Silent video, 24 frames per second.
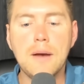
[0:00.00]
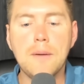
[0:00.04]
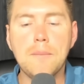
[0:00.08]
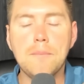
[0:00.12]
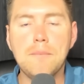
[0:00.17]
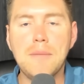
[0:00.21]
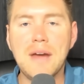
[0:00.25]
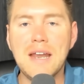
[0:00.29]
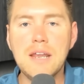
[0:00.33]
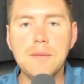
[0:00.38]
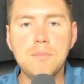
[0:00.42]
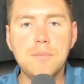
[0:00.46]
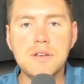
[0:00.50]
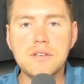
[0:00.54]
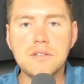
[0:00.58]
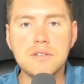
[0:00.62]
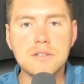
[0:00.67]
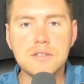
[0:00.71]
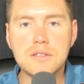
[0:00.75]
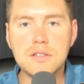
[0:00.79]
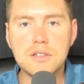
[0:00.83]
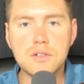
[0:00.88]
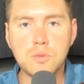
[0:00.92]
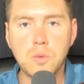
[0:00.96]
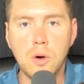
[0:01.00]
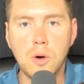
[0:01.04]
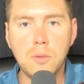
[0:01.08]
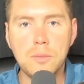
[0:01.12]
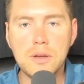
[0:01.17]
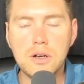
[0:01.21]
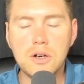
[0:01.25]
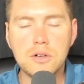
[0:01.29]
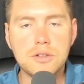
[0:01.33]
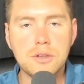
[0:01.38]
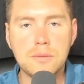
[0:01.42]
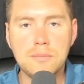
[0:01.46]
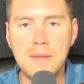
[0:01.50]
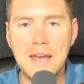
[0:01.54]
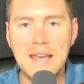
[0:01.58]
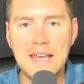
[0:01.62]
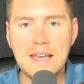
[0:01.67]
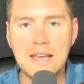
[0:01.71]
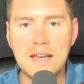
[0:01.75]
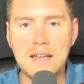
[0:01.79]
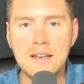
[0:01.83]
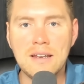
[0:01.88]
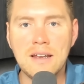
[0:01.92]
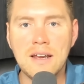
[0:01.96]
Many businesses won't be able to make
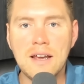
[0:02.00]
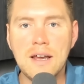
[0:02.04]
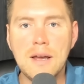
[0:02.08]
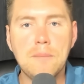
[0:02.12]
it.